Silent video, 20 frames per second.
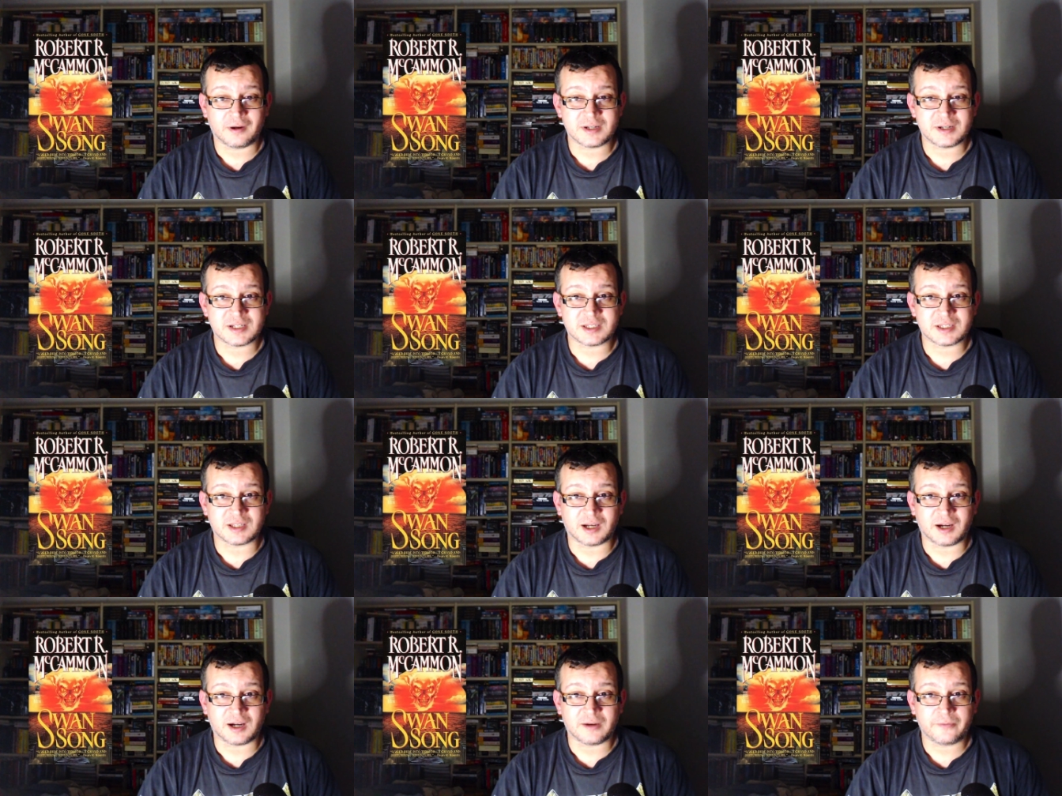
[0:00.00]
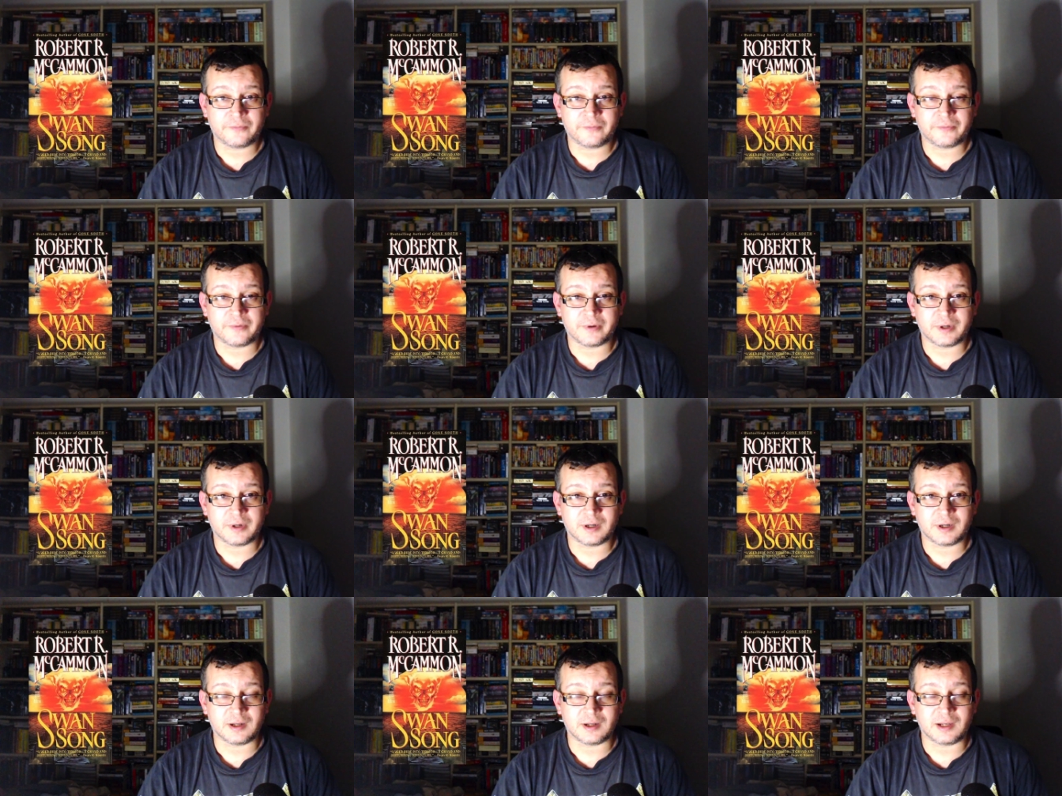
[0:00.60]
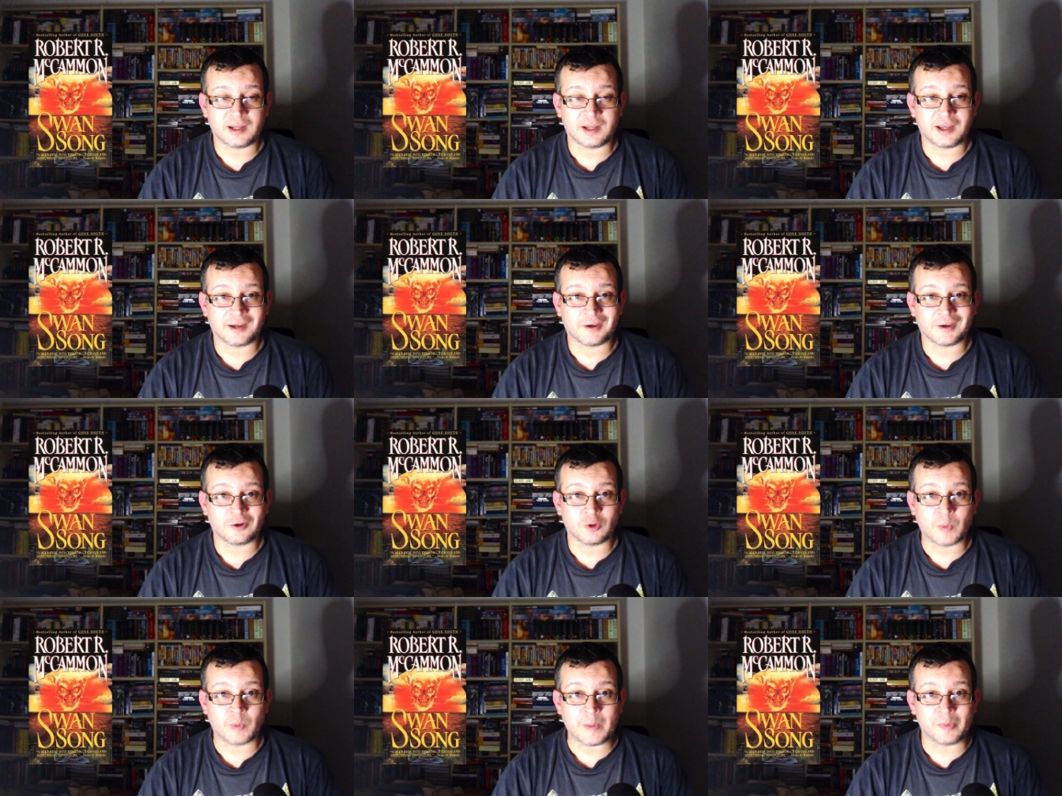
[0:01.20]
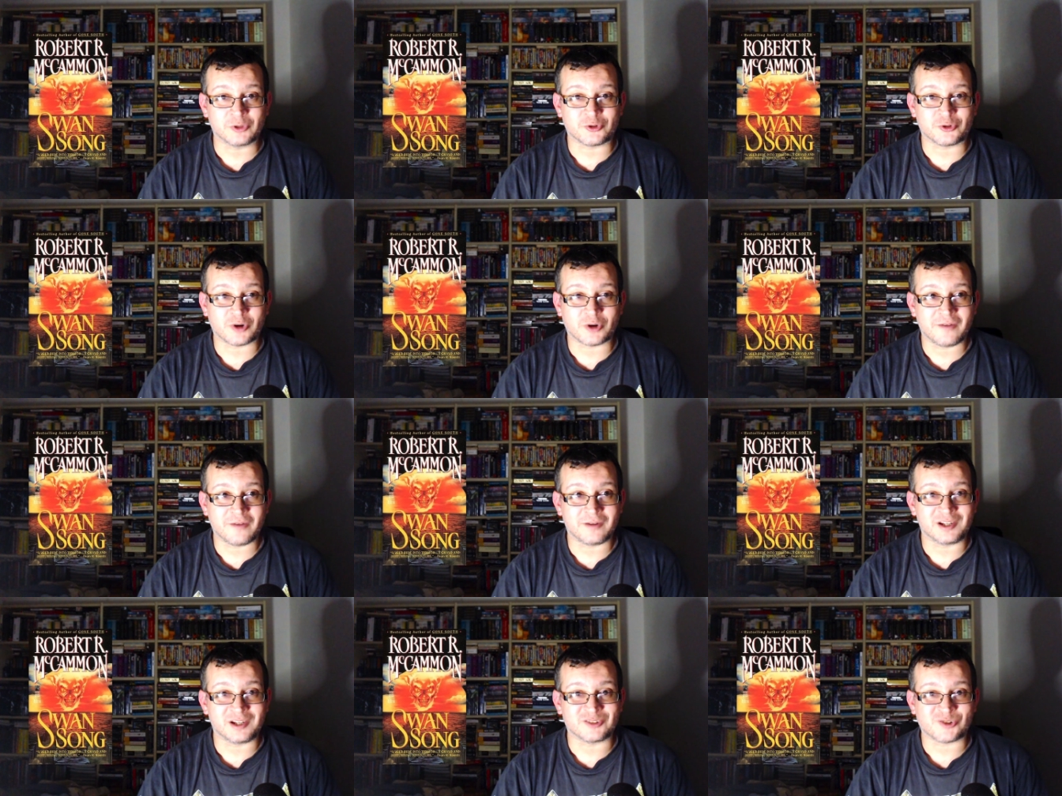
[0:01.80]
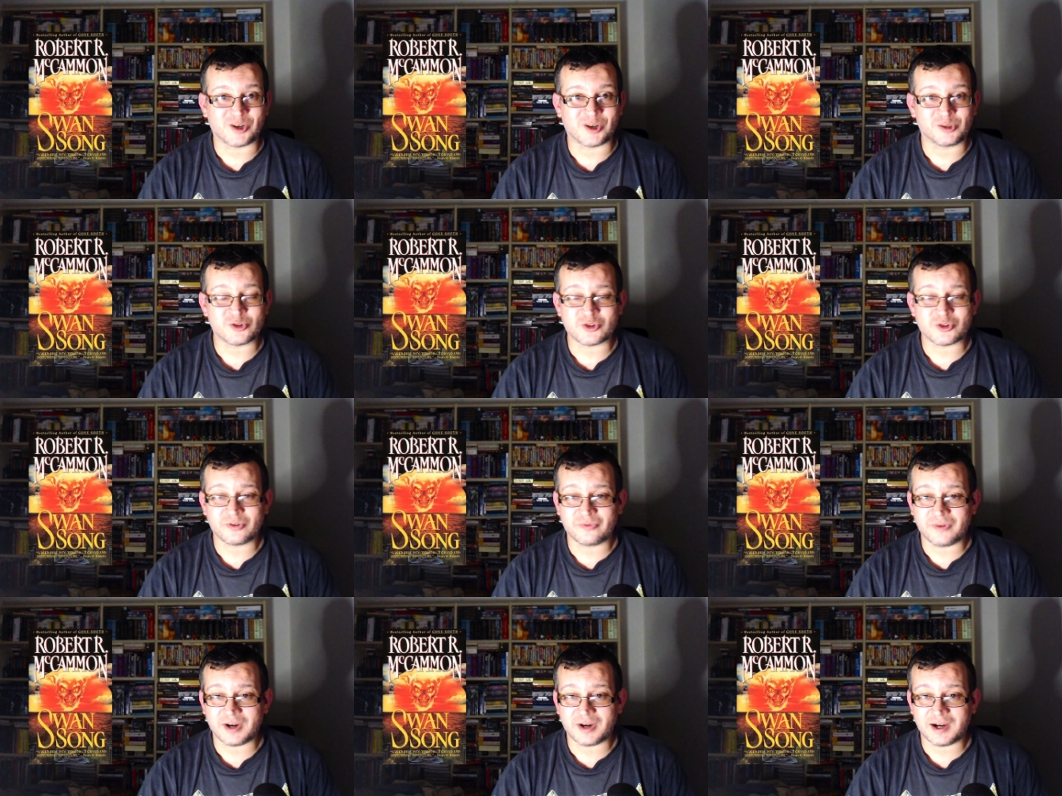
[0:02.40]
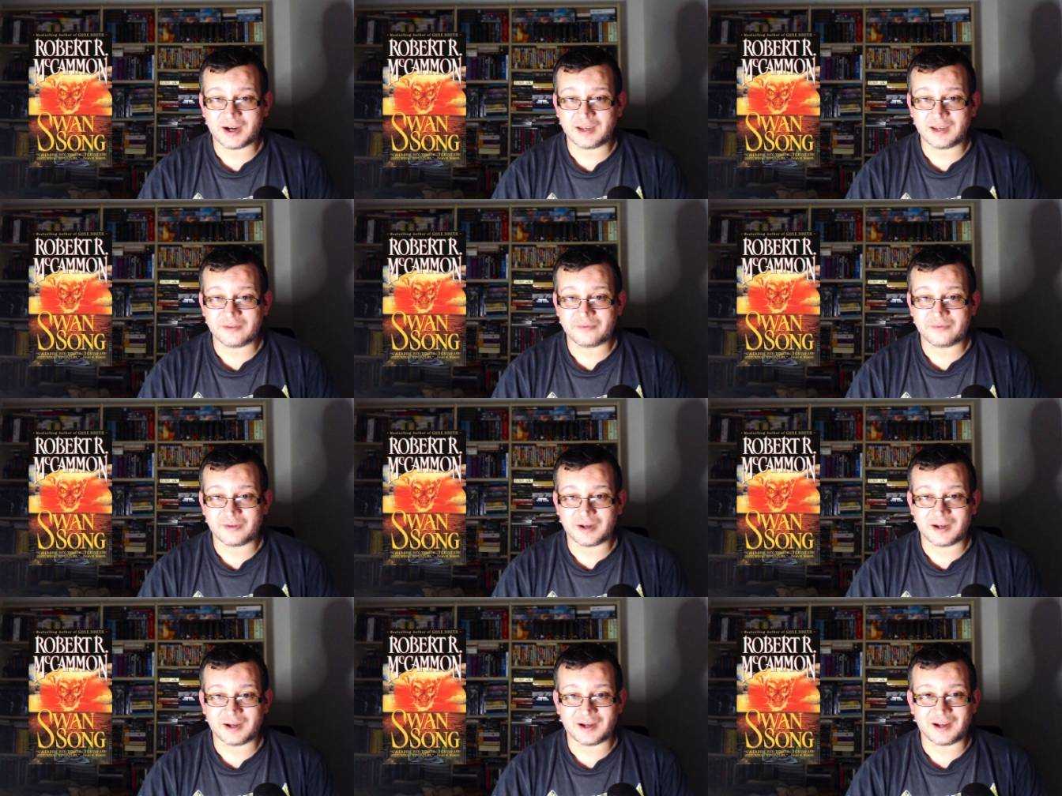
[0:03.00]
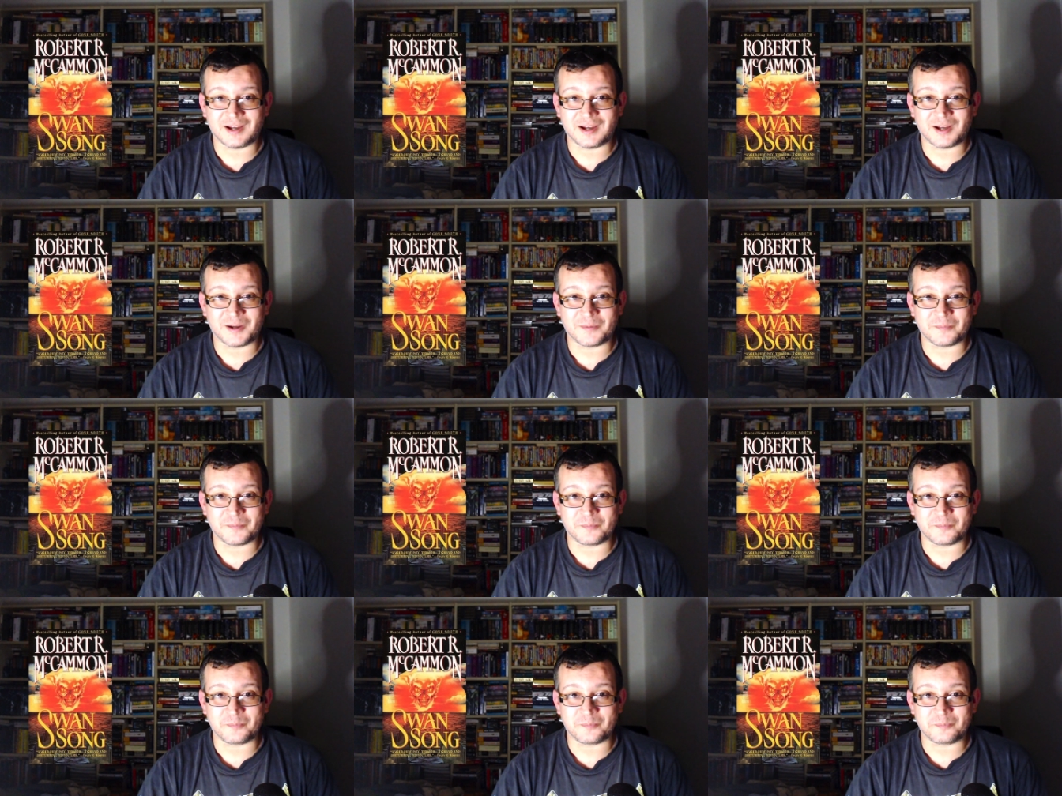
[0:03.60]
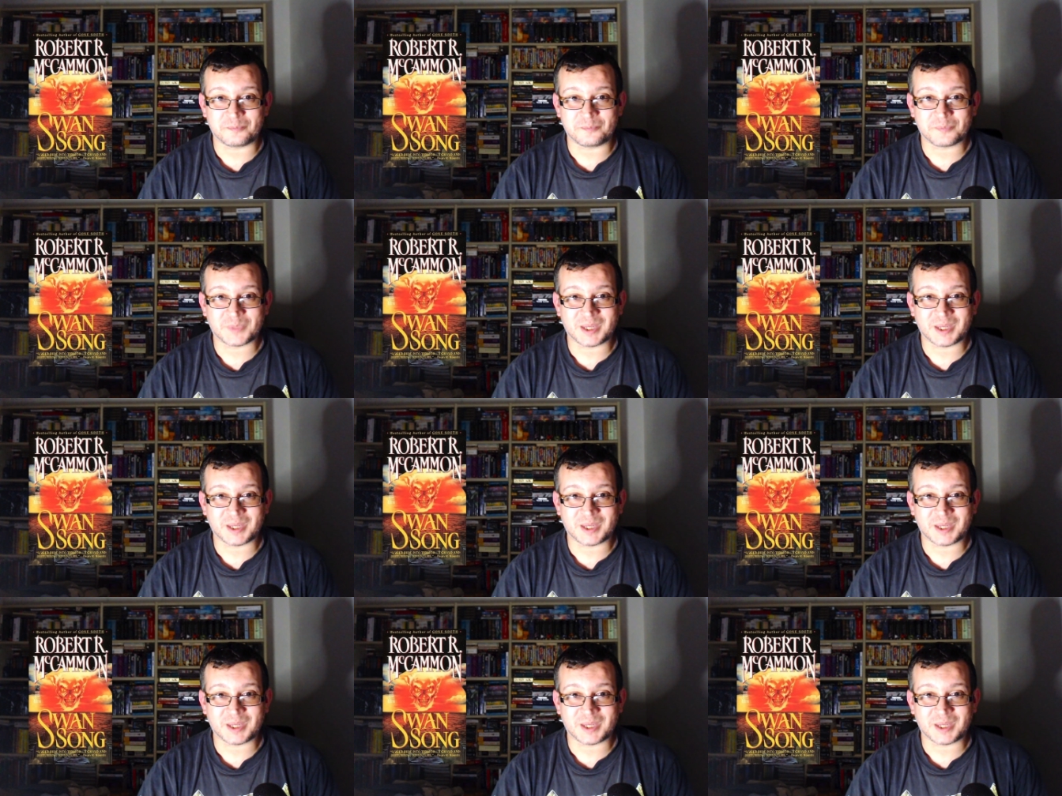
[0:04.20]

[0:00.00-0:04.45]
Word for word: stuff uh, like you know people traveling, trying to survive, um,